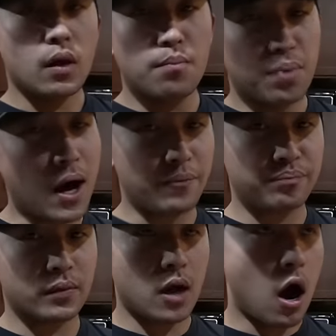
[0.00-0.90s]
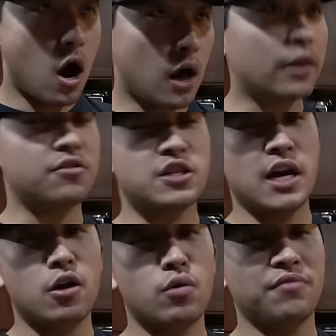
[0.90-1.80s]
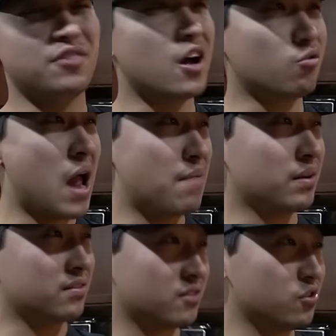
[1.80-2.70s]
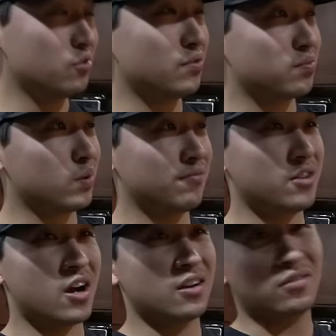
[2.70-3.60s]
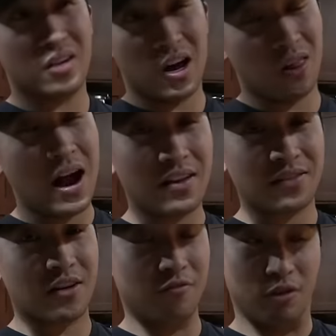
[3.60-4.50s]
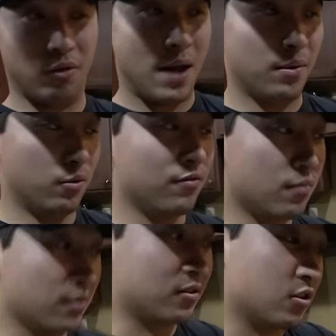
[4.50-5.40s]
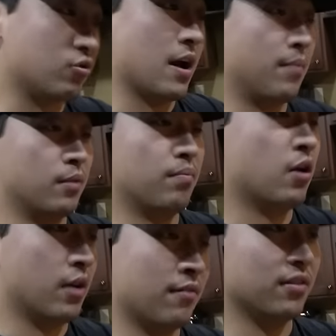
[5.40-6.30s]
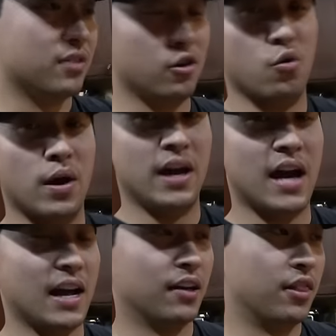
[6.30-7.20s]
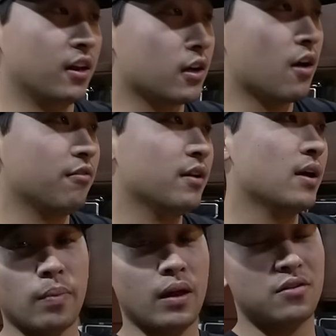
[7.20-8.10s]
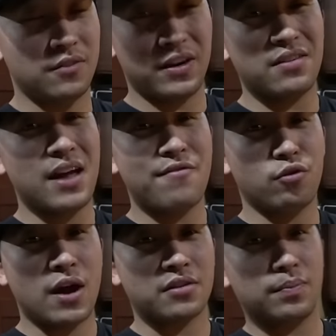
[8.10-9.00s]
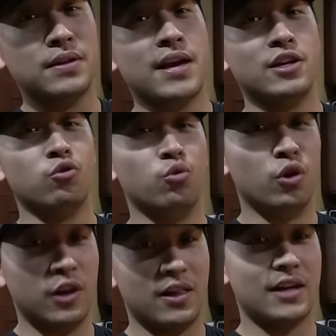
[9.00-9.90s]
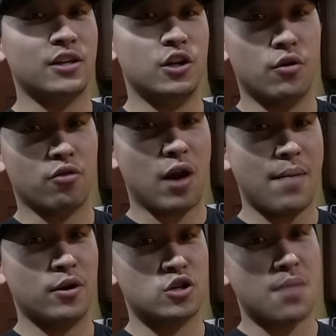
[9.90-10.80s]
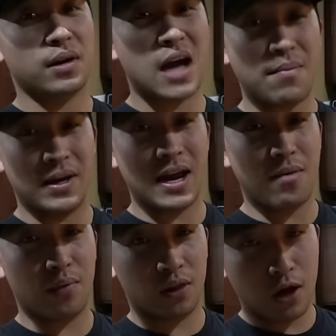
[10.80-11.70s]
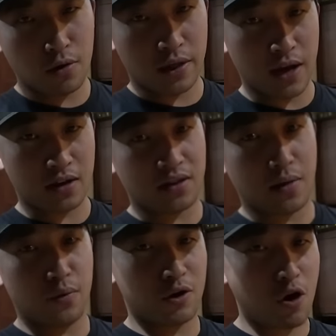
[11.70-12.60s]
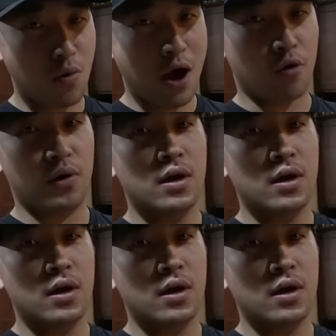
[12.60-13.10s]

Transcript: But on this channel, we've done rabbit stews. We've done a lot of stuff with the rabbit. We've almost cooked rabbit about every single way I could think of. So if you guys have a recipe that you really like to do with rabbit, drop a comment down below. And the next time we go out,